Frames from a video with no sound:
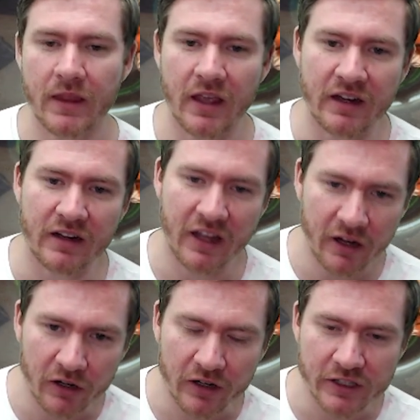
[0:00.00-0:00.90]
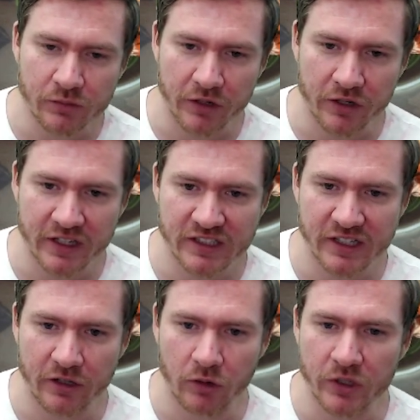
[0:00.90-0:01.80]
And here is where you'll
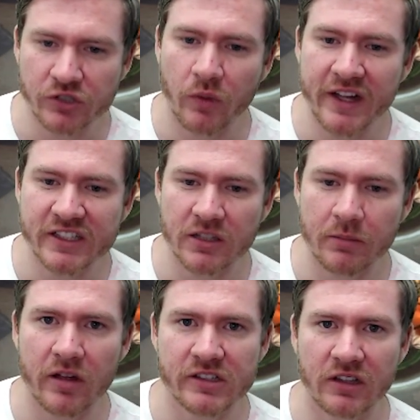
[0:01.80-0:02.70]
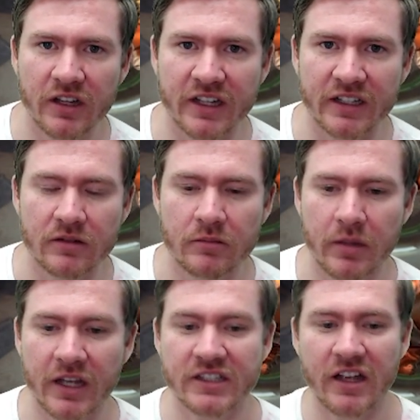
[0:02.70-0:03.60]
consider which way is the boss looking,
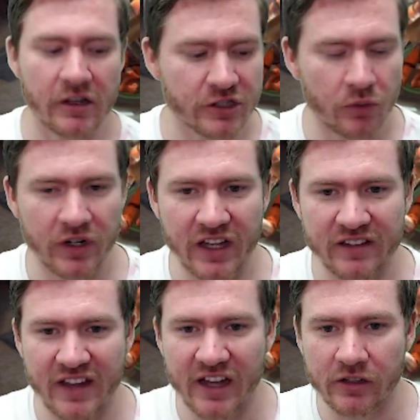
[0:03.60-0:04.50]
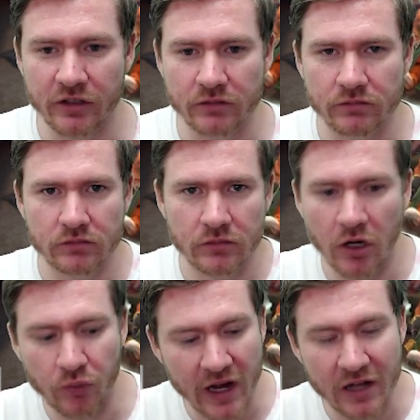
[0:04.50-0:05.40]
because I also want to get Taylor
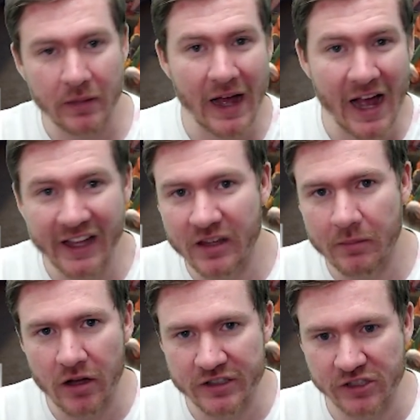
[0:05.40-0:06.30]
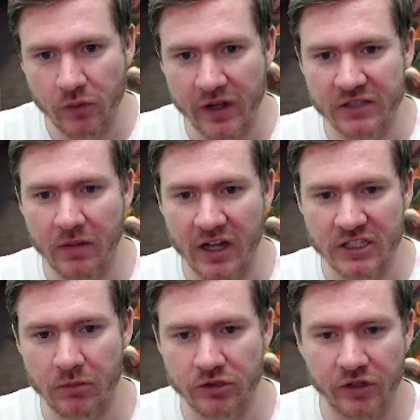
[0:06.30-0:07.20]
around behind the boss as quick as
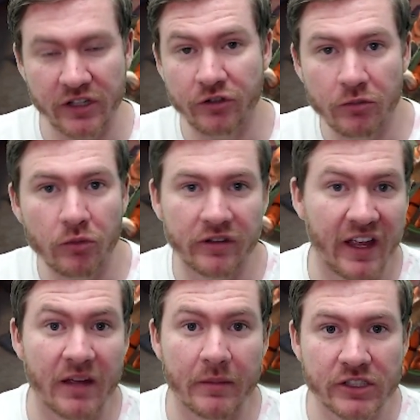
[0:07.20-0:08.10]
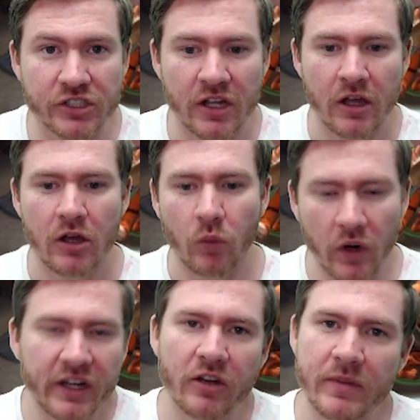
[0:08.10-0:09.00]
possible so he can do more damage.
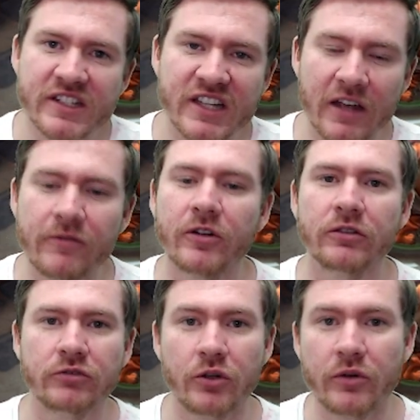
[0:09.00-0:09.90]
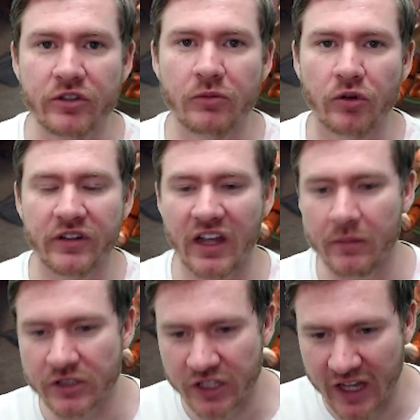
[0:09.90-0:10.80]
One, he'll be safer. Two, he'll do more
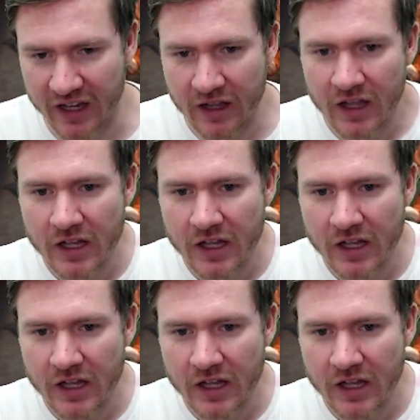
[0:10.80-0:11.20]
damage, okay?